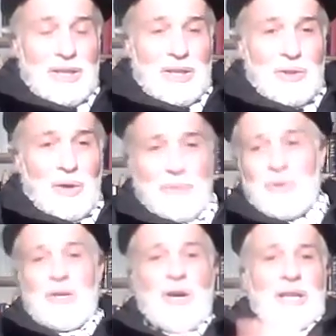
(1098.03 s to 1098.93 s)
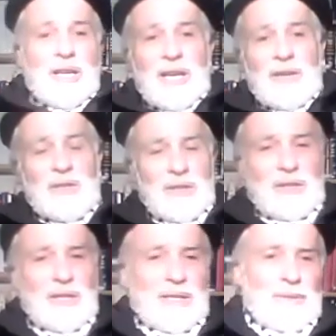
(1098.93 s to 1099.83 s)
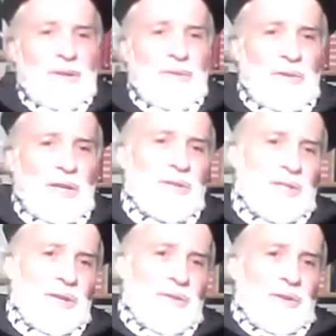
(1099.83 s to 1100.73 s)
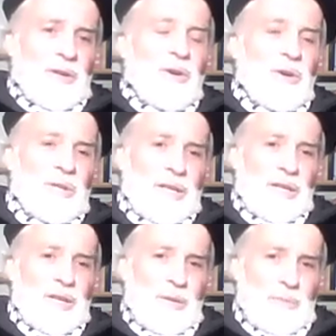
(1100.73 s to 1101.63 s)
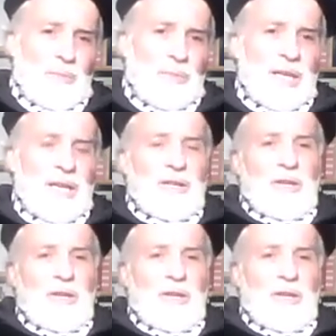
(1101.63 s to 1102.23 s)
so I put God out of the affairs of all the human being.